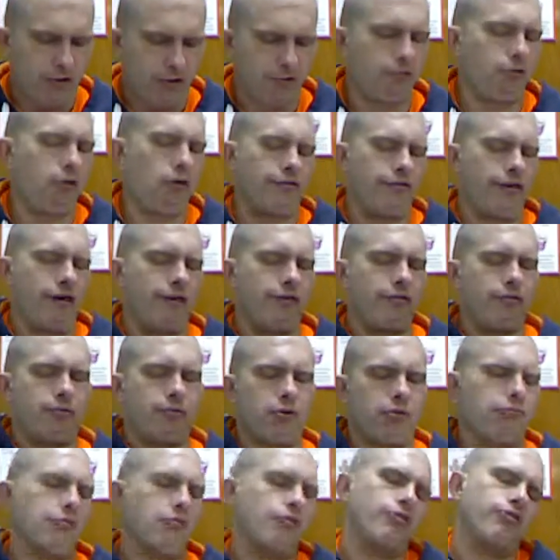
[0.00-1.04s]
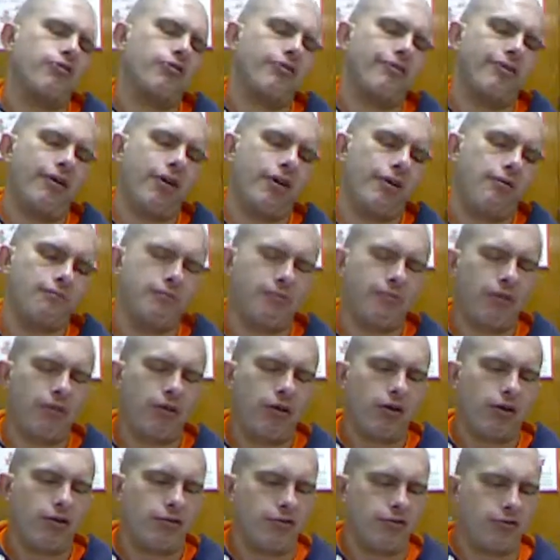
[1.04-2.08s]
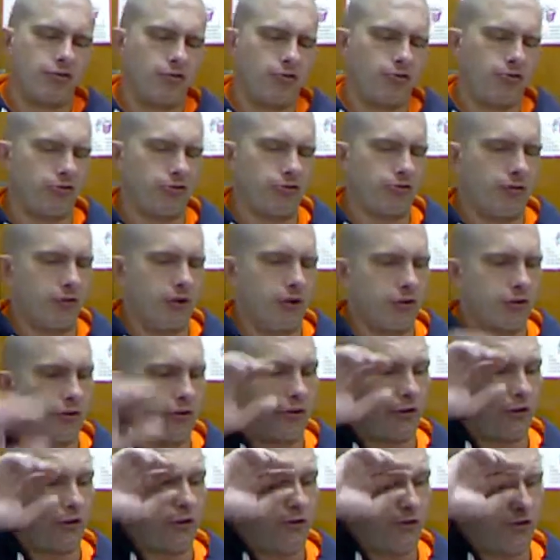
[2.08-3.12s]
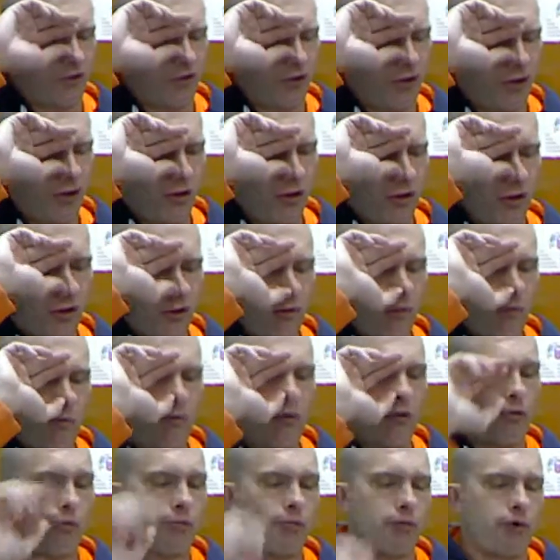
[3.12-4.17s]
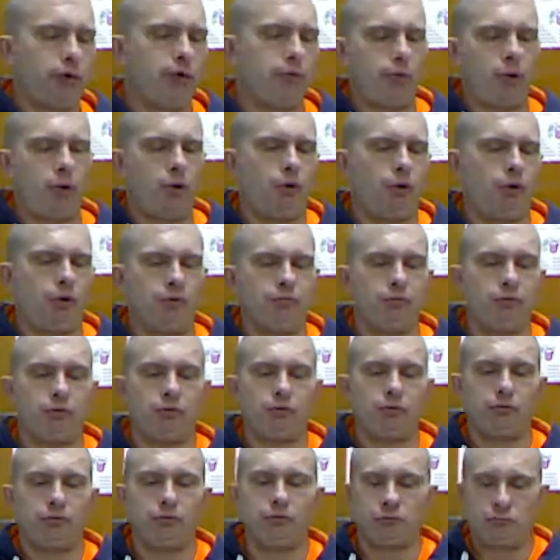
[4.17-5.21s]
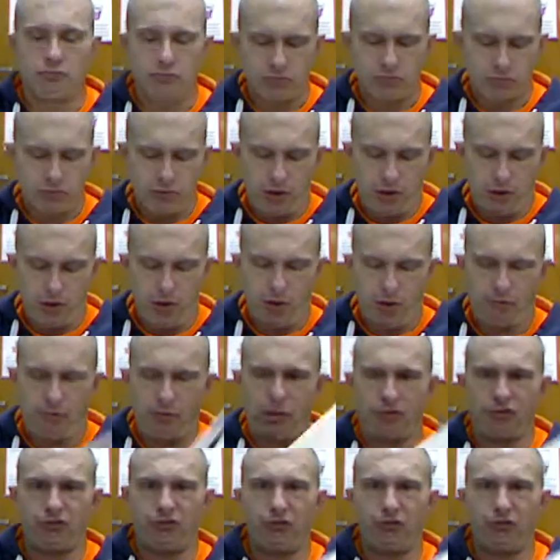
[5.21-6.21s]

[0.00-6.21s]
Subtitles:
4 and 5 are pretty much the same. So just go ahead and do those. When you read a poem, now we're on page